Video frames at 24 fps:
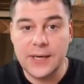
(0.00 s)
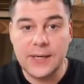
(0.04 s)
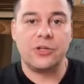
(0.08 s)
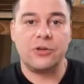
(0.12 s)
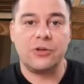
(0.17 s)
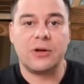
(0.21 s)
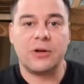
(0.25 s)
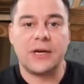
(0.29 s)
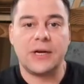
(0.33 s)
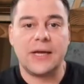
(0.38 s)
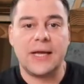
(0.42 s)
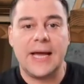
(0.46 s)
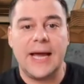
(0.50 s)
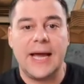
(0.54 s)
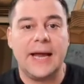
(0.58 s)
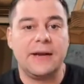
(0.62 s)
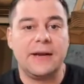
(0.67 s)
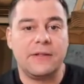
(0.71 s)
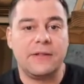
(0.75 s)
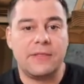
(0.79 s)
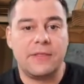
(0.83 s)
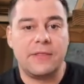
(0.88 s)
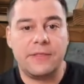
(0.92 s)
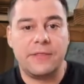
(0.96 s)
You can
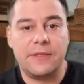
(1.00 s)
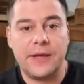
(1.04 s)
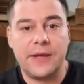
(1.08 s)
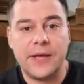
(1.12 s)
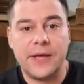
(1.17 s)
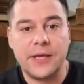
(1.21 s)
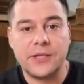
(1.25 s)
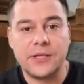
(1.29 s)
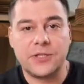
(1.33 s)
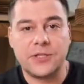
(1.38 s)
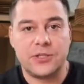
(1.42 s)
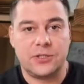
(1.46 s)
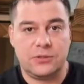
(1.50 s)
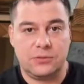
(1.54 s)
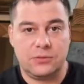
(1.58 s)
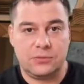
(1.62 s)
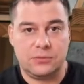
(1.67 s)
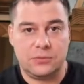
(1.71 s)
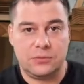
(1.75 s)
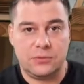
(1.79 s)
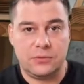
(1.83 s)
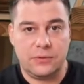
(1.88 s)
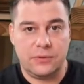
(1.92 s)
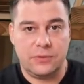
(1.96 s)
edit things
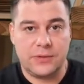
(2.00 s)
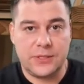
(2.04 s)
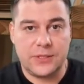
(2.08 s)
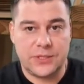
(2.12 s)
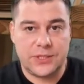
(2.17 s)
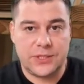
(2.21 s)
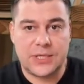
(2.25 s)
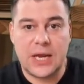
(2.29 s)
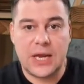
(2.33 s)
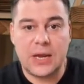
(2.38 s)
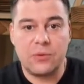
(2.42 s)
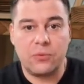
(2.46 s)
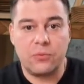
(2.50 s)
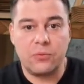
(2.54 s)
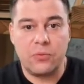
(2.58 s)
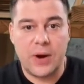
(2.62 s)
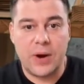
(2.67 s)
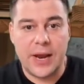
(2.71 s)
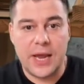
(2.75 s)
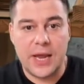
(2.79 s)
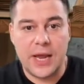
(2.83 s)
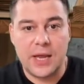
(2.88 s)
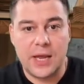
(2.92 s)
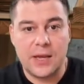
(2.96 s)
the same
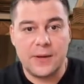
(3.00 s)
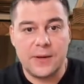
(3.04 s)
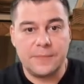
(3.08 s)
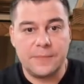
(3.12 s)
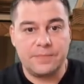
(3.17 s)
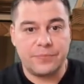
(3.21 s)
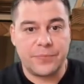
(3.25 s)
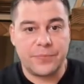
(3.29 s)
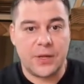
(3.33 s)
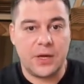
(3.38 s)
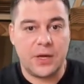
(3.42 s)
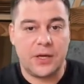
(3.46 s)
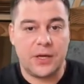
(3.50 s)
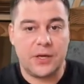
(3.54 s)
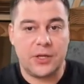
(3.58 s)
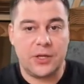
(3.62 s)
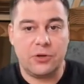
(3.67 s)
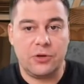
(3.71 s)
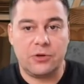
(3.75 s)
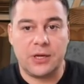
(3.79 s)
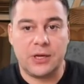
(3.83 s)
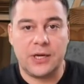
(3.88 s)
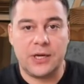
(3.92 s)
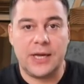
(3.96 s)
way, and
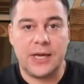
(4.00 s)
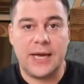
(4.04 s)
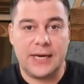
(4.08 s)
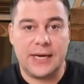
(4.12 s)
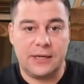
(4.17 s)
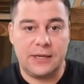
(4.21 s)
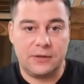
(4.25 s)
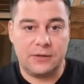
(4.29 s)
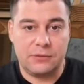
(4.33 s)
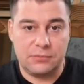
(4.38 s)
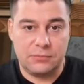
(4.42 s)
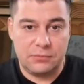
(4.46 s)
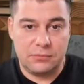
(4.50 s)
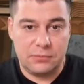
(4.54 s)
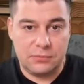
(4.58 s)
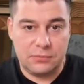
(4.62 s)
you can edit